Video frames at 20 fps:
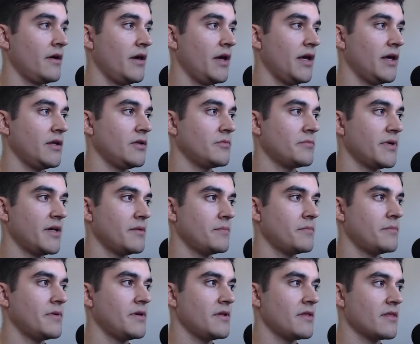And you might
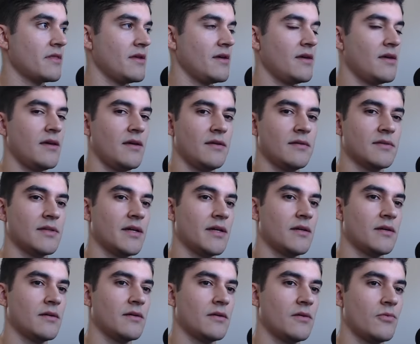be thinking
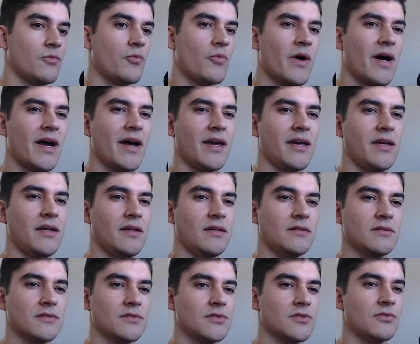like, why?
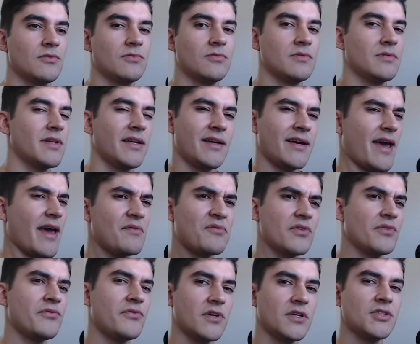So like every
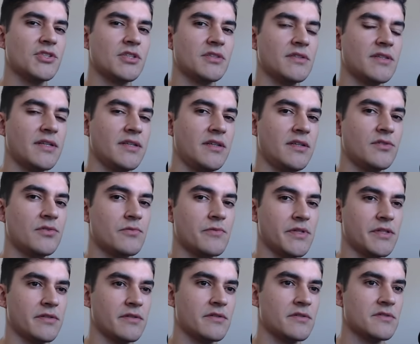function I need to
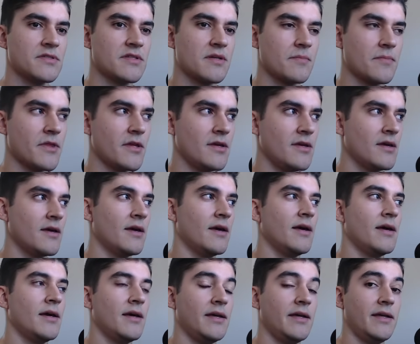return something?
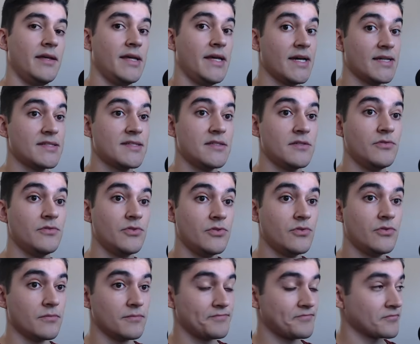Yes, you
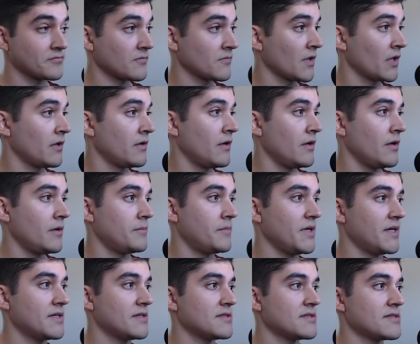do.
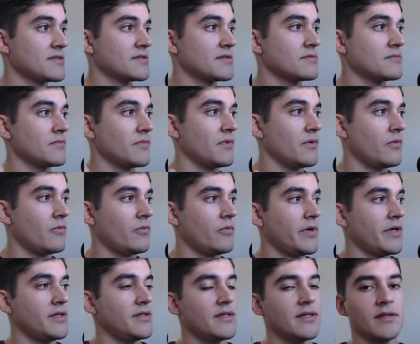Because
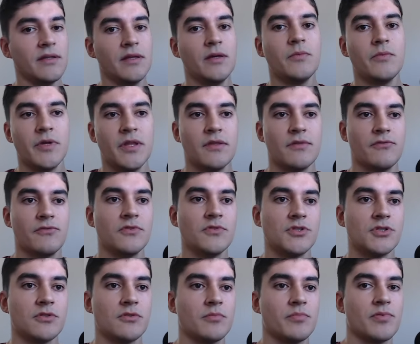when dealing with
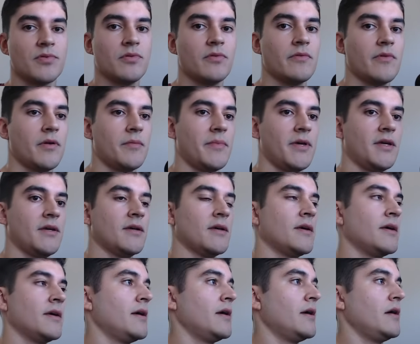functional programming,
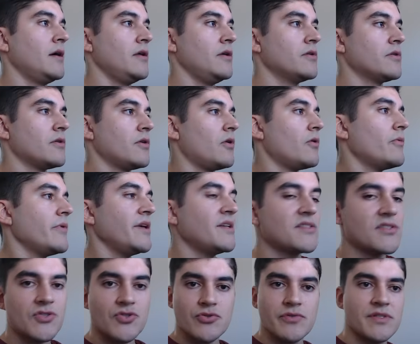you're
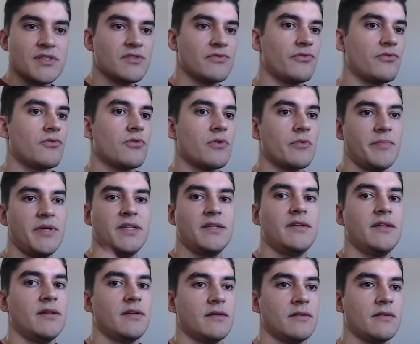always transforming
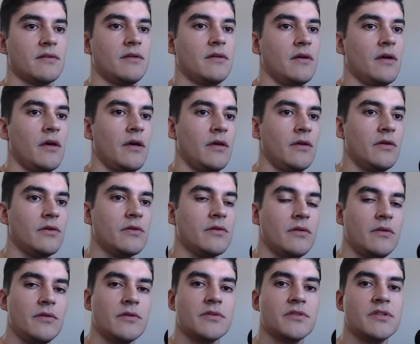data.
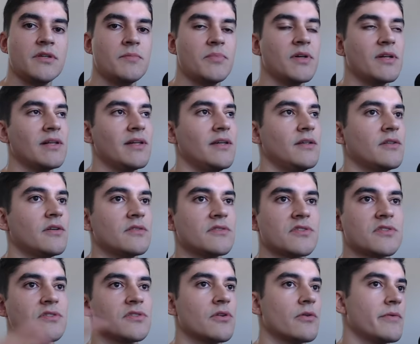You're typically not
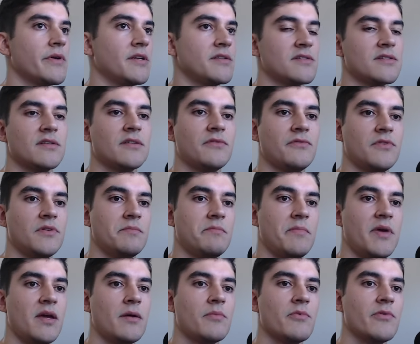storing stuff in
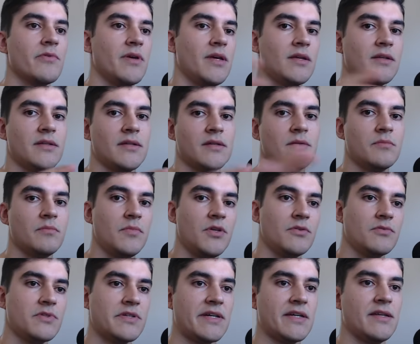memory and then
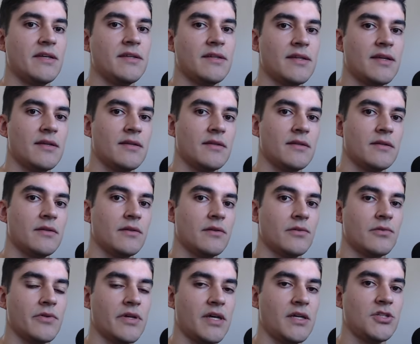mutating that
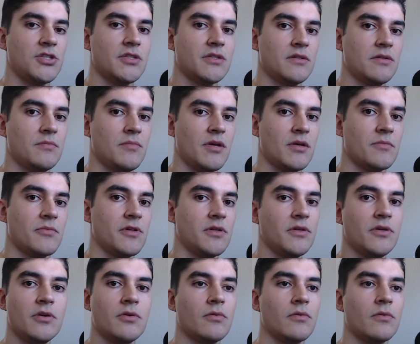location in memory.
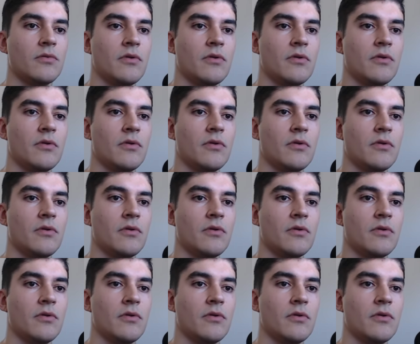No.